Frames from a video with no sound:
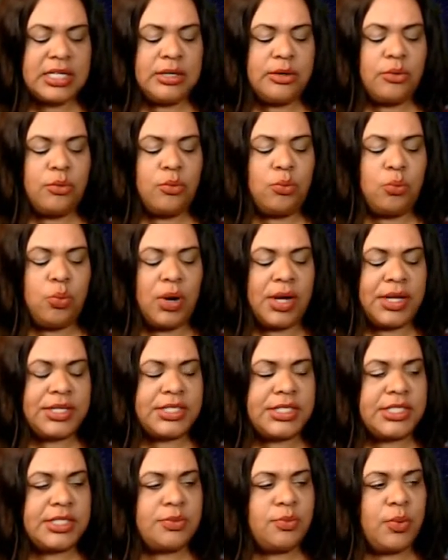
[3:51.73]

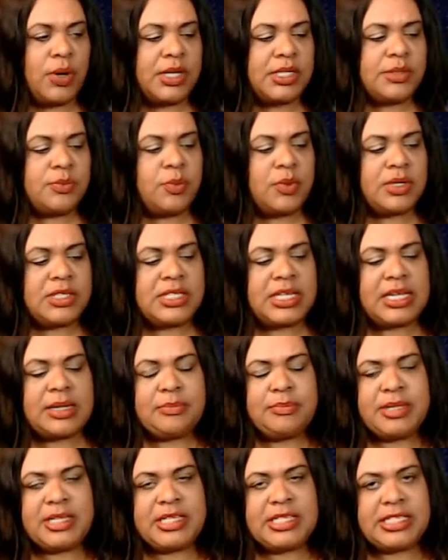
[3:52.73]
what's what what's
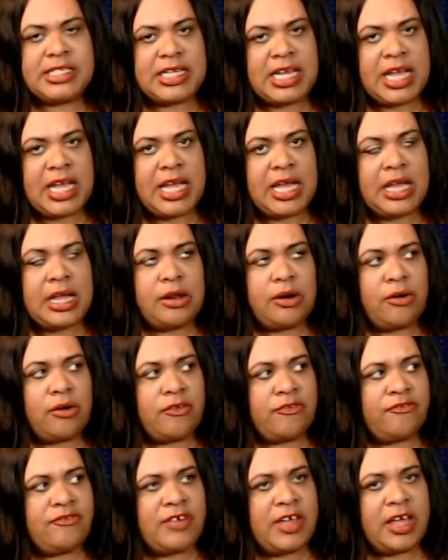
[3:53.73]
been said or
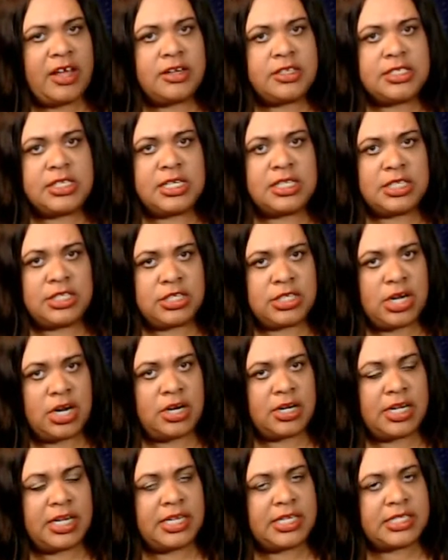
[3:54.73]
felt in the
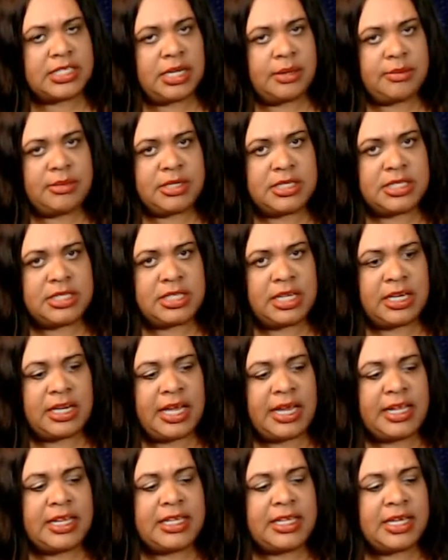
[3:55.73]
dark is coming to the
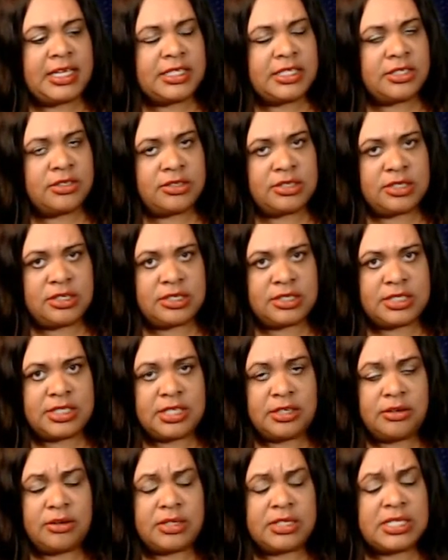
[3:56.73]
light. Yes, there's still
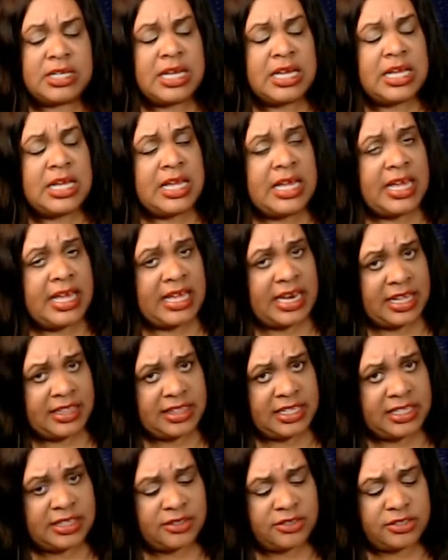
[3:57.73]
secrets, and I
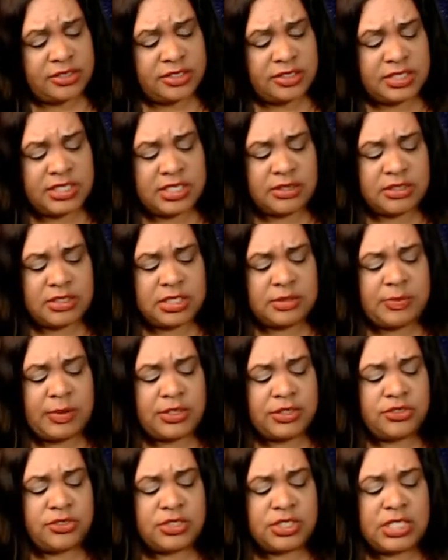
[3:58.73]
think there's still secrets
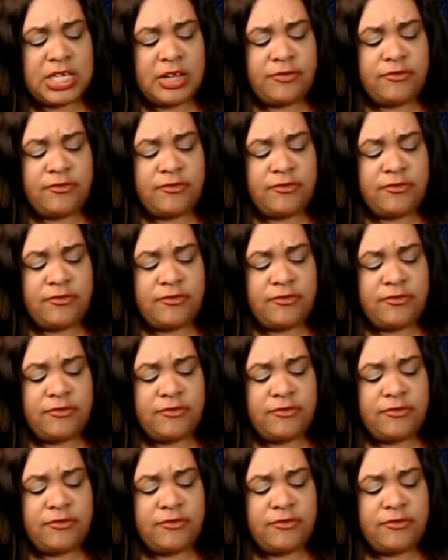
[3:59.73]
about yourself